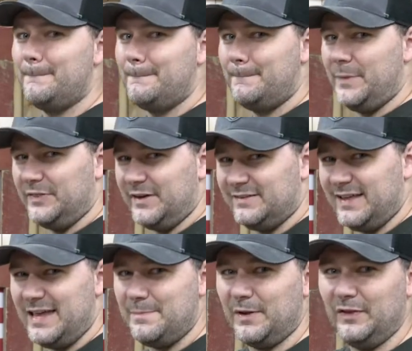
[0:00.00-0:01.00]
put their
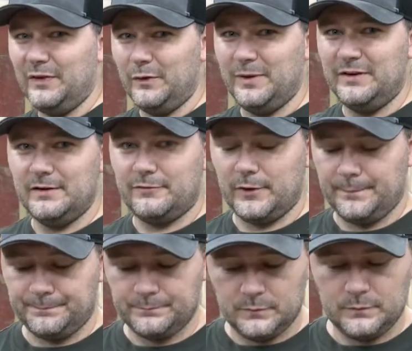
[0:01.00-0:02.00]
tape a little bit different?
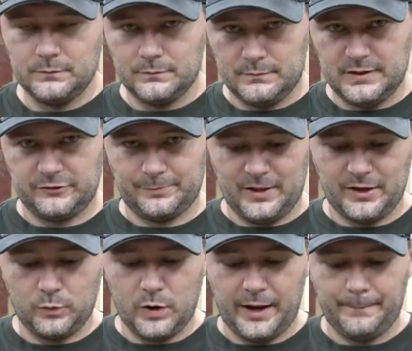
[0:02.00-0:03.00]
Let me
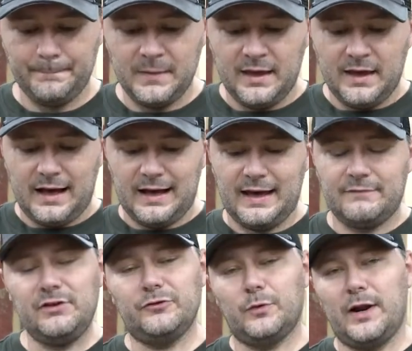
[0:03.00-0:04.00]
explain why. I
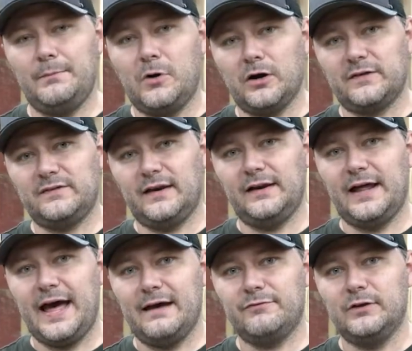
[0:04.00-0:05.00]
have these red marks set at a
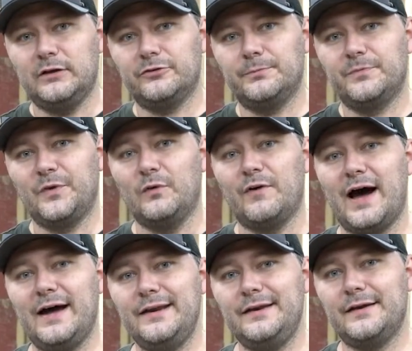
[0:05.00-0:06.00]
1/2 inch. So if
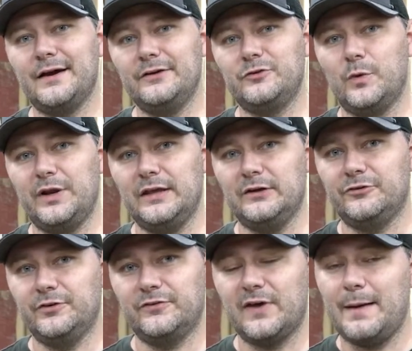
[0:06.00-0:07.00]
I need to cut 20
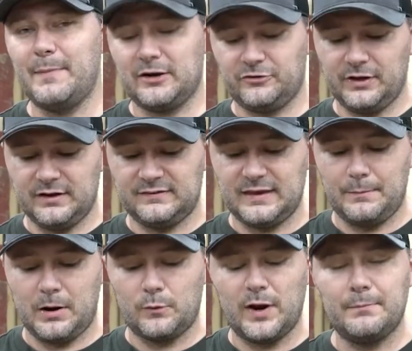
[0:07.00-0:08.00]
inches, I'm actually gonna set
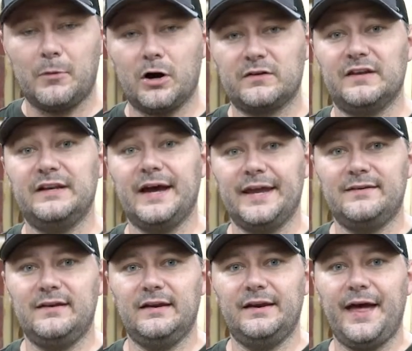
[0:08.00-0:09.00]
my red mark to
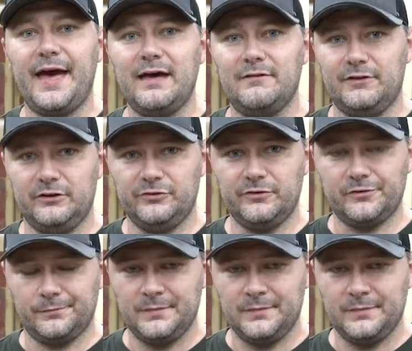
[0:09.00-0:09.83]
19 1/2 inches.